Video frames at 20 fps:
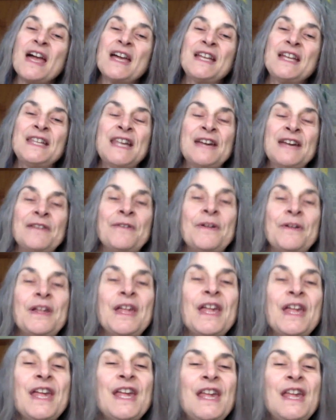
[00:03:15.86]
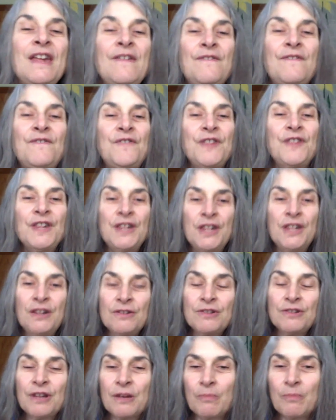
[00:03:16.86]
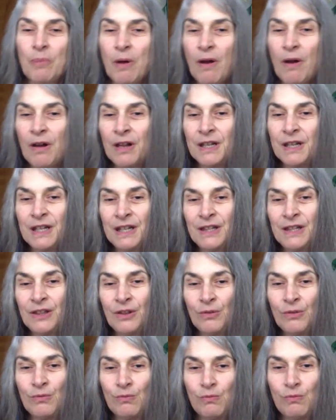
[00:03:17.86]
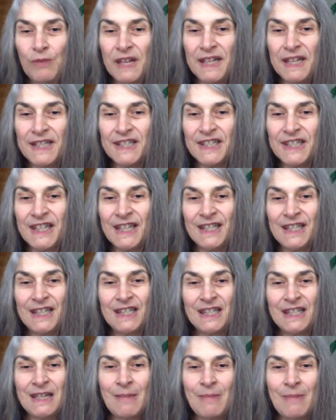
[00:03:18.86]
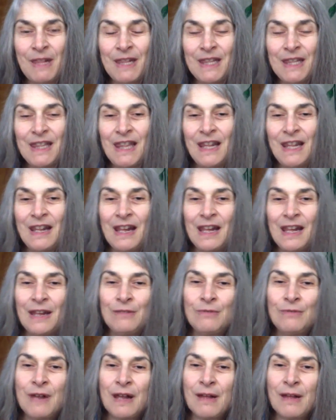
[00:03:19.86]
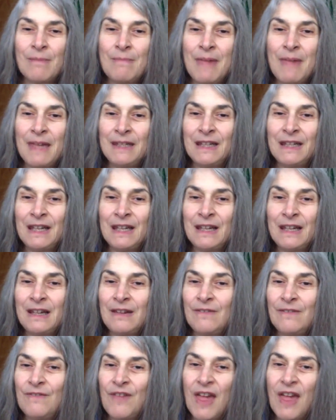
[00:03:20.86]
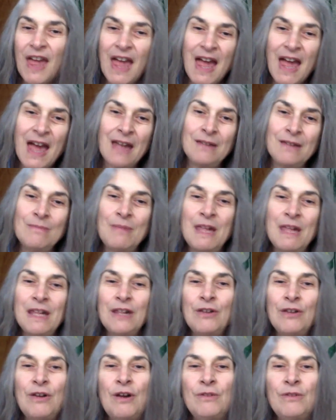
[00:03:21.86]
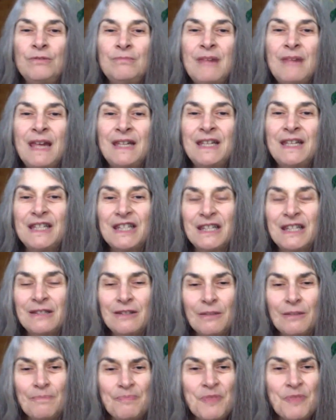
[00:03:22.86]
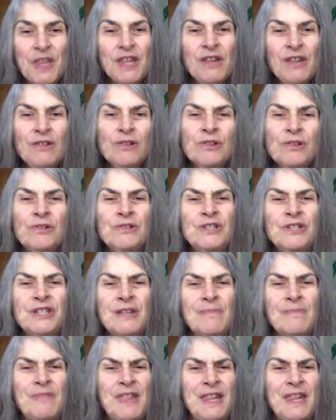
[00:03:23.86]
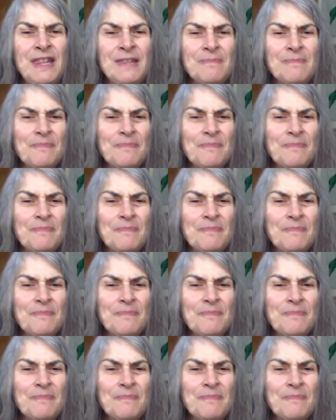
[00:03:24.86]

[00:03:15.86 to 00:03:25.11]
Now, if you took part in the recent summit that I had recommended of how to make your own medicines, you learned something